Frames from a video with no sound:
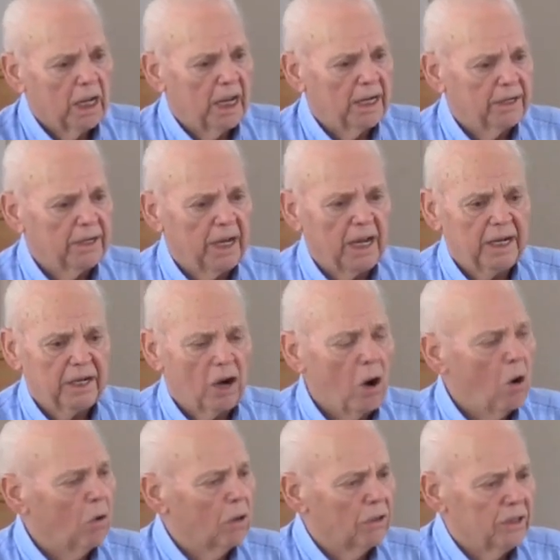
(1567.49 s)
and and
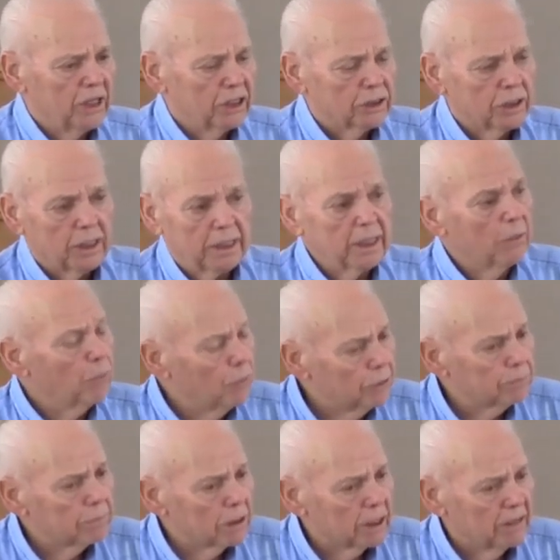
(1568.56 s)
all of this, and they
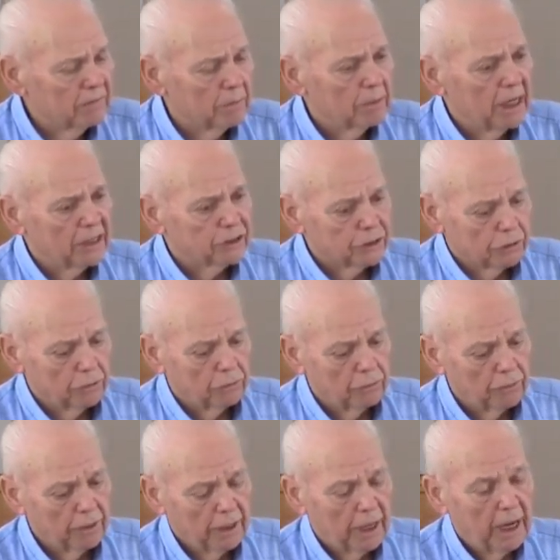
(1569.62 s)
wouldn't believe him. And so,
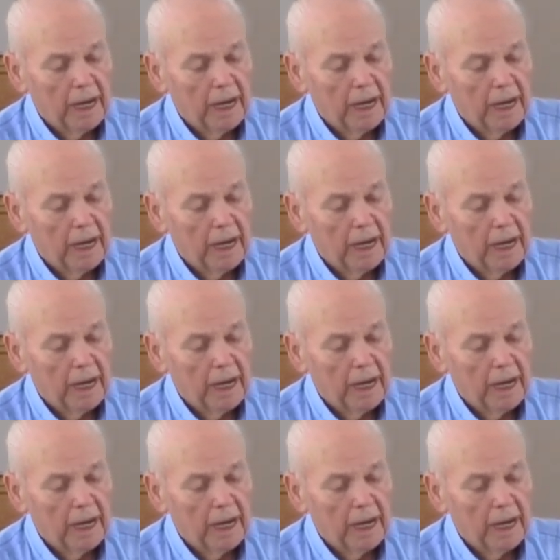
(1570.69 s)
right.